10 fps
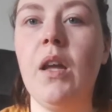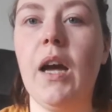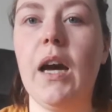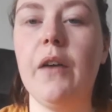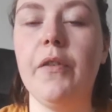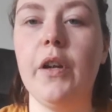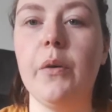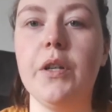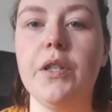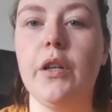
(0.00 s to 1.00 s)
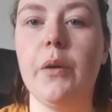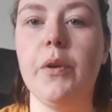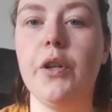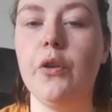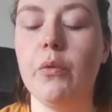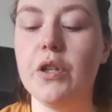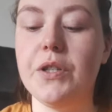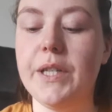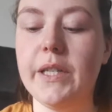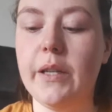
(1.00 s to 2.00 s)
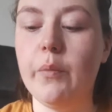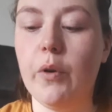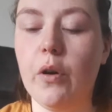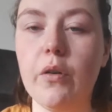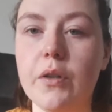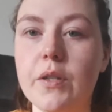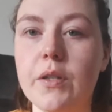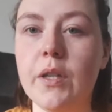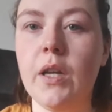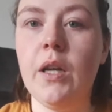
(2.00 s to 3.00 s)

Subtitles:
half an hour to an hour, you know, or daily walks,